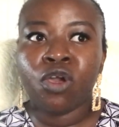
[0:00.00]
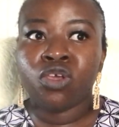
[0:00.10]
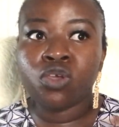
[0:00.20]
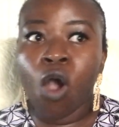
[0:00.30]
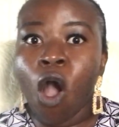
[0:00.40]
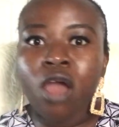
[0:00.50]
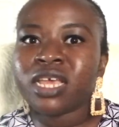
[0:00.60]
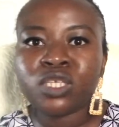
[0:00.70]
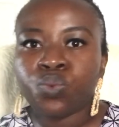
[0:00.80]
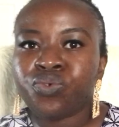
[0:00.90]
your heart
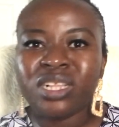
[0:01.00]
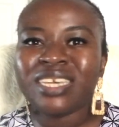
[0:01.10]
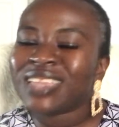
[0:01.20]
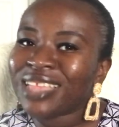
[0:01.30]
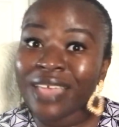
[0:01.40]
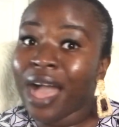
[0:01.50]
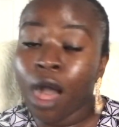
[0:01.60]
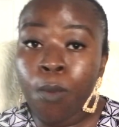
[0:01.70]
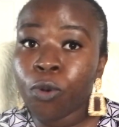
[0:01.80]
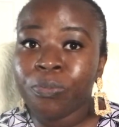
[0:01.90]
is really not that
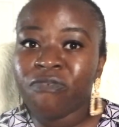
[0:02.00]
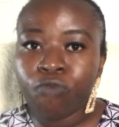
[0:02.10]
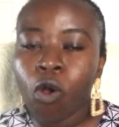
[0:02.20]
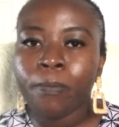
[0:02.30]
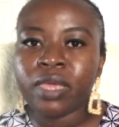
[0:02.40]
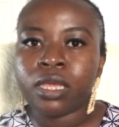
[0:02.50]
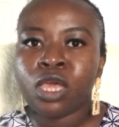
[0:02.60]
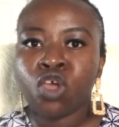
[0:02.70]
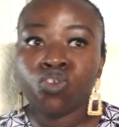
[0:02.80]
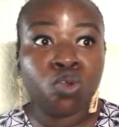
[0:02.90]
humble before me.
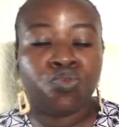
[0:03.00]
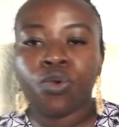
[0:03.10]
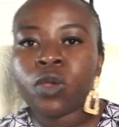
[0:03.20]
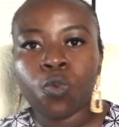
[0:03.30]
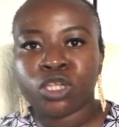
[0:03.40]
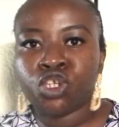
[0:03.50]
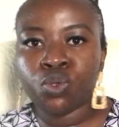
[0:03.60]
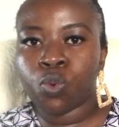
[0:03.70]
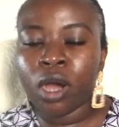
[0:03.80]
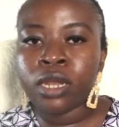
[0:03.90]
You're doing what you
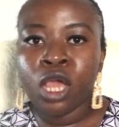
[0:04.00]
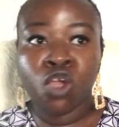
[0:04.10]
want.